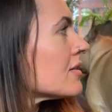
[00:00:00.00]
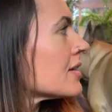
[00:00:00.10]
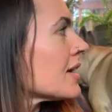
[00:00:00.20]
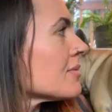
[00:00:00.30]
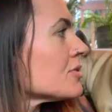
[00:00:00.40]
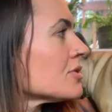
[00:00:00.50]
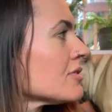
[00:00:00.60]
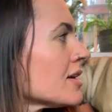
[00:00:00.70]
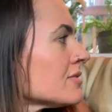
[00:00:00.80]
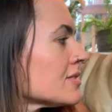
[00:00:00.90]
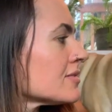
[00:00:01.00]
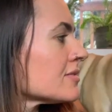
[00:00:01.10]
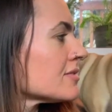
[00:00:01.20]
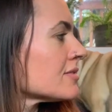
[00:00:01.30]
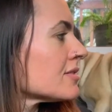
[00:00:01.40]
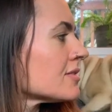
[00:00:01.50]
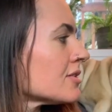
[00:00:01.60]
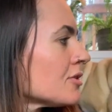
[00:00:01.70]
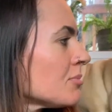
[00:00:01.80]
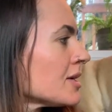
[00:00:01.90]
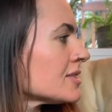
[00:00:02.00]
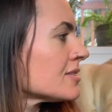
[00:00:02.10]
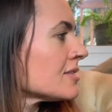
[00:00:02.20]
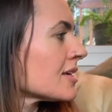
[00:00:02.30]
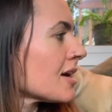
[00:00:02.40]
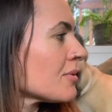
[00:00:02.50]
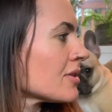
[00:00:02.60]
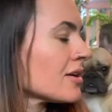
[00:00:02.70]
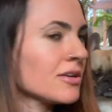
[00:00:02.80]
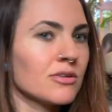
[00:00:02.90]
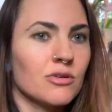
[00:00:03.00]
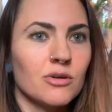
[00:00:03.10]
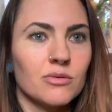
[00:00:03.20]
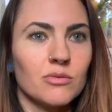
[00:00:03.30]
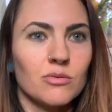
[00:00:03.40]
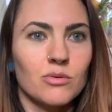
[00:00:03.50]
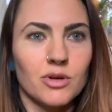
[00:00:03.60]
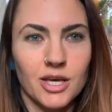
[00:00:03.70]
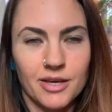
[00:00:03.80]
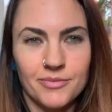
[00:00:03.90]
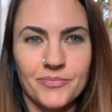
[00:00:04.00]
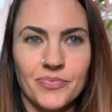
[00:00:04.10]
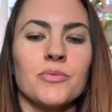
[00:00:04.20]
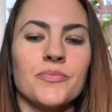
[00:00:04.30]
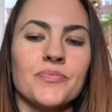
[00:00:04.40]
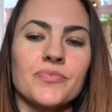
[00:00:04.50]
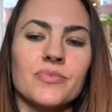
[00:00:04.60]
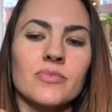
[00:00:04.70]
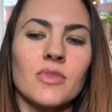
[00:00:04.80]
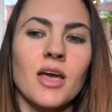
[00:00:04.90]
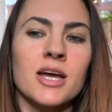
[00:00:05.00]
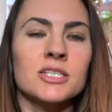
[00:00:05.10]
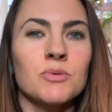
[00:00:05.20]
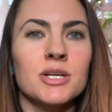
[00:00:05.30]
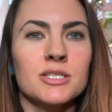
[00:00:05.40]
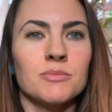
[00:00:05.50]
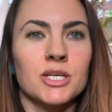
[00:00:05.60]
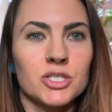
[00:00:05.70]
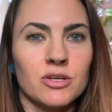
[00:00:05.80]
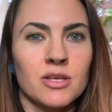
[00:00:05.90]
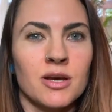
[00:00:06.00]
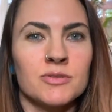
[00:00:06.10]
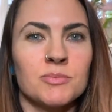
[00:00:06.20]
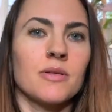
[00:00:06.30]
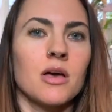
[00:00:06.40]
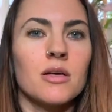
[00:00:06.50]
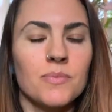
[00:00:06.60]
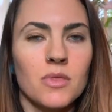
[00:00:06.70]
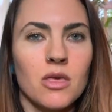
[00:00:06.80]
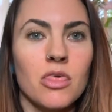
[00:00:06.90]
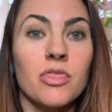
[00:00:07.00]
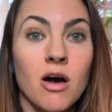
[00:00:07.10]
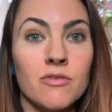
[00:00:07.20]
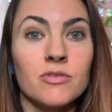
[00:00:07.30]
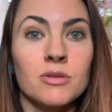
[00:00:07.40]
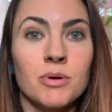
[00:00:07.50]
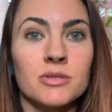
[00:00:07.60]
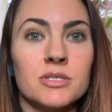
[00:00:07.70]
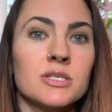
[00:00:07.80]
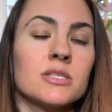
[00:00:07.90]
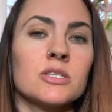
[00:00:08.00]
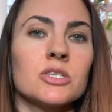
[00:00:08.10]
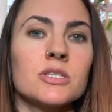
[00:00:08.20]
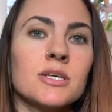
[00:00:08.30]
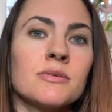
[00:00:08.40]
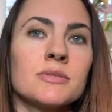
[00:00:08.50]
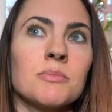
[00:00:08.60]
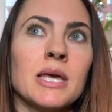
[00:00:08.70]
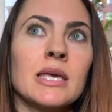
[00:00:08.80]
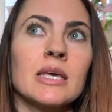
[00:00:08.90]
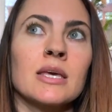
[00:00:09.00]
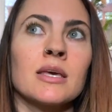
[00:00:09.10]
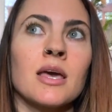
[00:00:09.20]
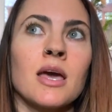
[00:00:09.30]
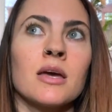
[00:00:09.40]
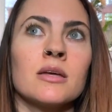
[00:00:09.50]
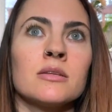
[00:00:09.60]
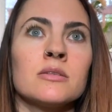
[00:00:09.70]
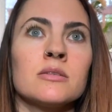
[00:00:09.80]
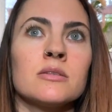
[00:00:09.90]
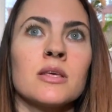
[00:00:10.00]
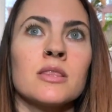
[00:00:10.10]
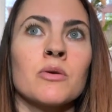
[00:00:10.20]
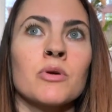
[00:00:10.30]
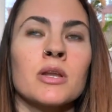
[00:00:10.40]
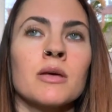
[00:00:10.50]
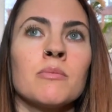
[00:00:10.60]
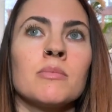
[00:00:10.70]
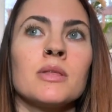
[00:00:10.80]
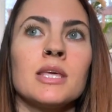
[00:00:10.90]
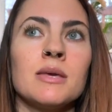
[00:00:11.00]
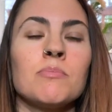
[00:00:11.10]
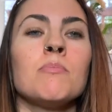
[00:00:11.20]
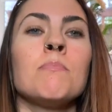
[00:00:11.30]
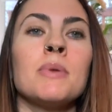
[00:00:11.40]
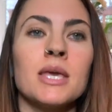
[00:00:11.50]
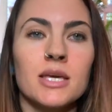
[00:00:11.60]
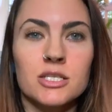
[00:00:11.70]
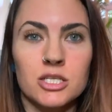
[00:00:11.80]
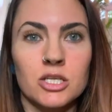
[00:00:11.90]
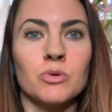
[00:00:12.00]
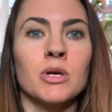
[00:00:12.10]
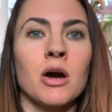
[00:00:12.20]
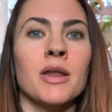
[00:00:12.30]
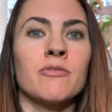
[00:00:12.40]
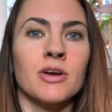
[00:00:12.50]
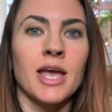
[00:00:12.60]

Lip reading: Okay, turn around. No butts to the camera. There you go. Okay. I just wanted to make sure that I was being thoughtful about the decisions I was making, and that they were going to keep me continuing on a very